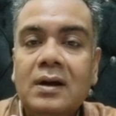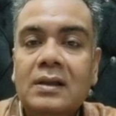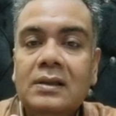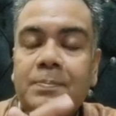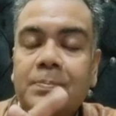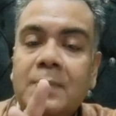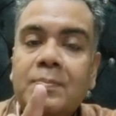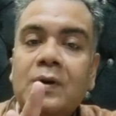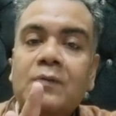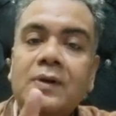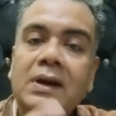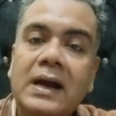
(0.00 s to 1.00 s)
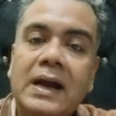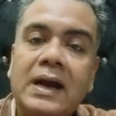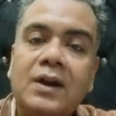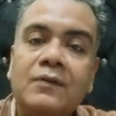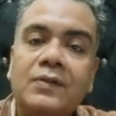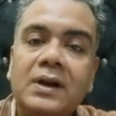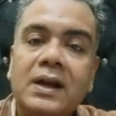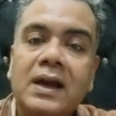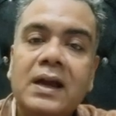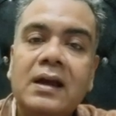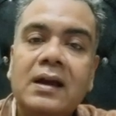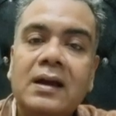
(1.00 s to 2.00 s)
the people will end of the
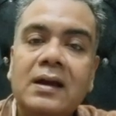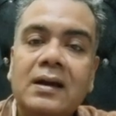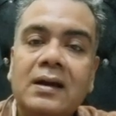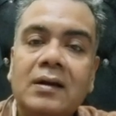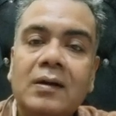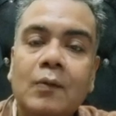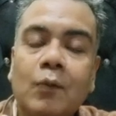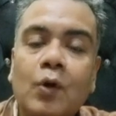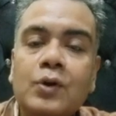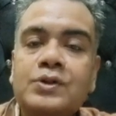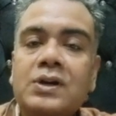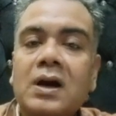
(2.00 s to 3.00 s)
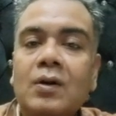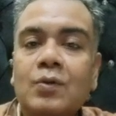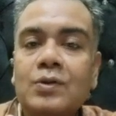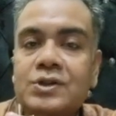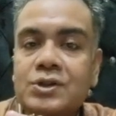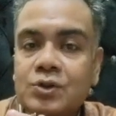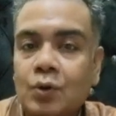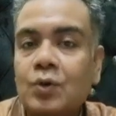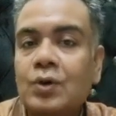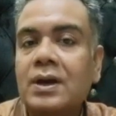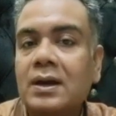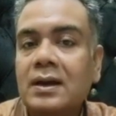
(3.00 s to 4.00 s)
day watch a good
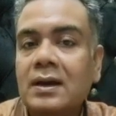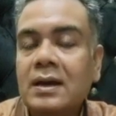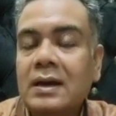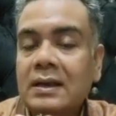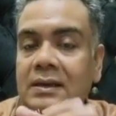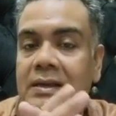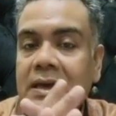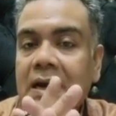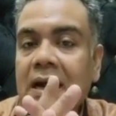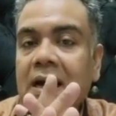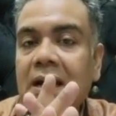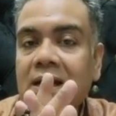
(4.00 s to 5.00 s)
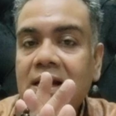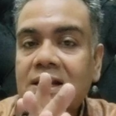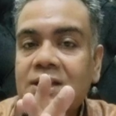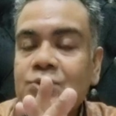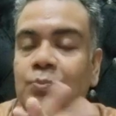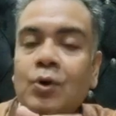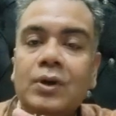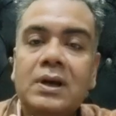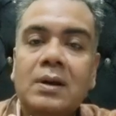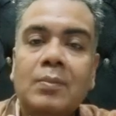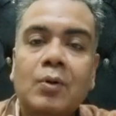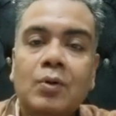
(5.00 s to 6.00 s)
story. They are least
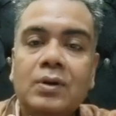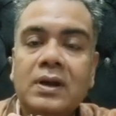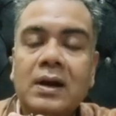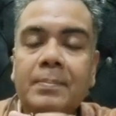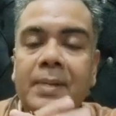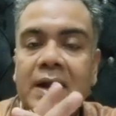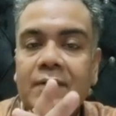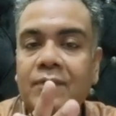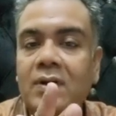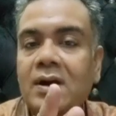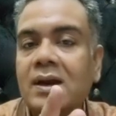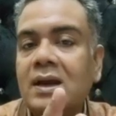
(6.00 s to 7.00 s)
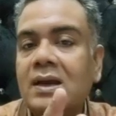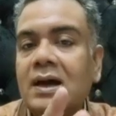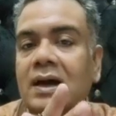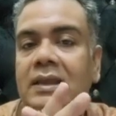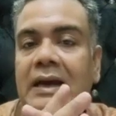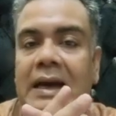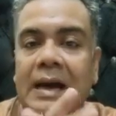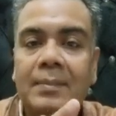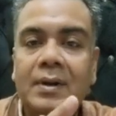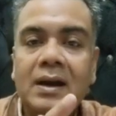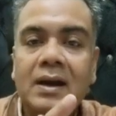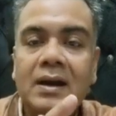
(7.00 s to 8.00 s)
bothered about the paraphernalia, the
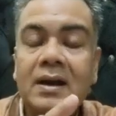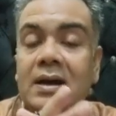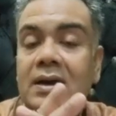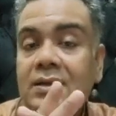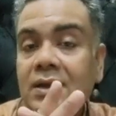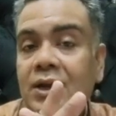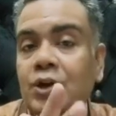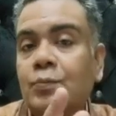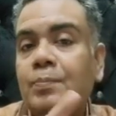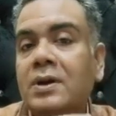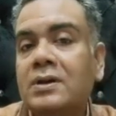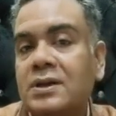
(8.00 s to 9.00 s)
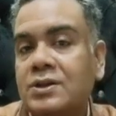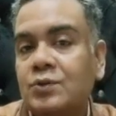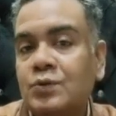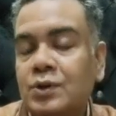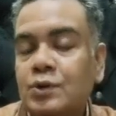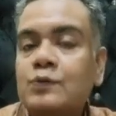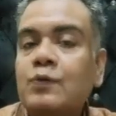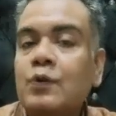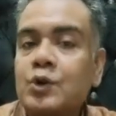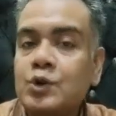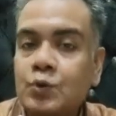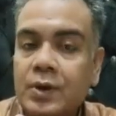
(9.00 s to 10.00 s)
camera, the equipment that you use for
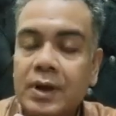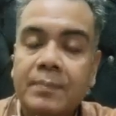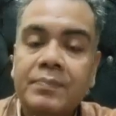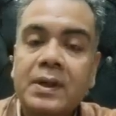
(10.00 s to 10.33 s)
shooting.